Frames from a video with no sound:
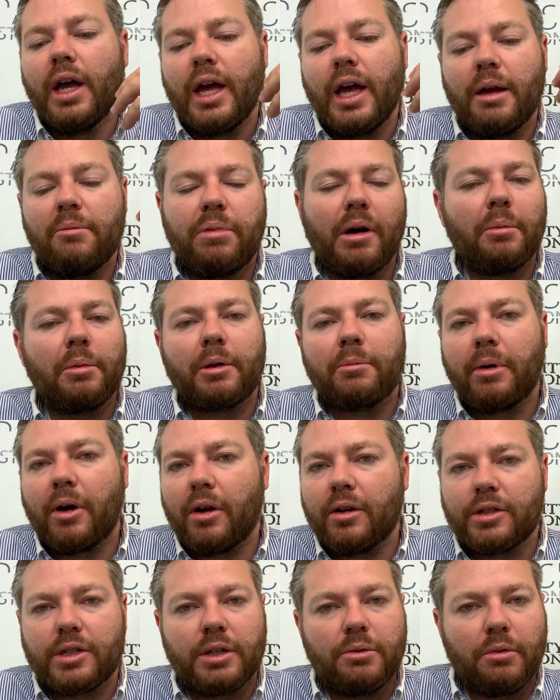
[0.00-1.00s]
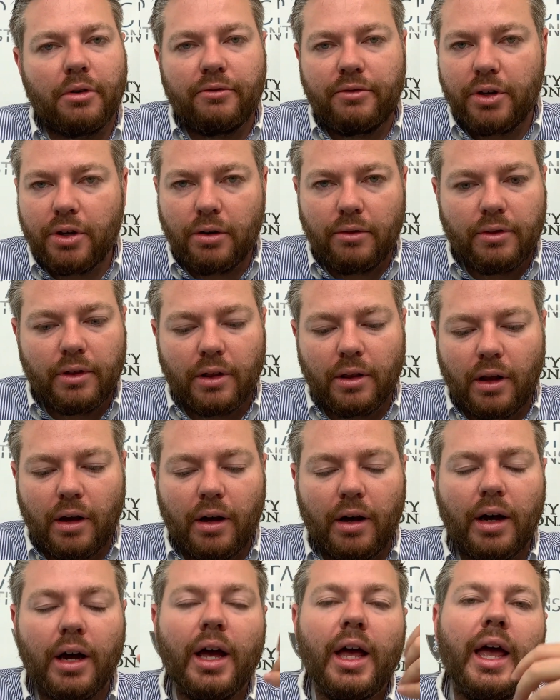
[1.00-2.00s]
a public policy review of the
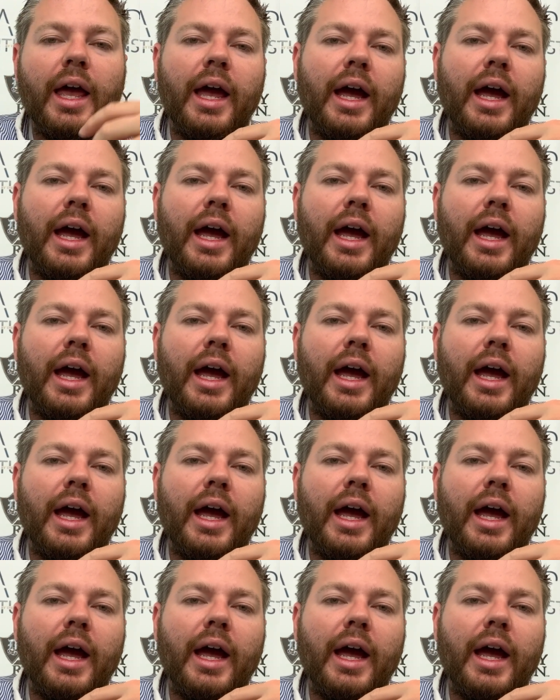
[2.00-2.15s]
law,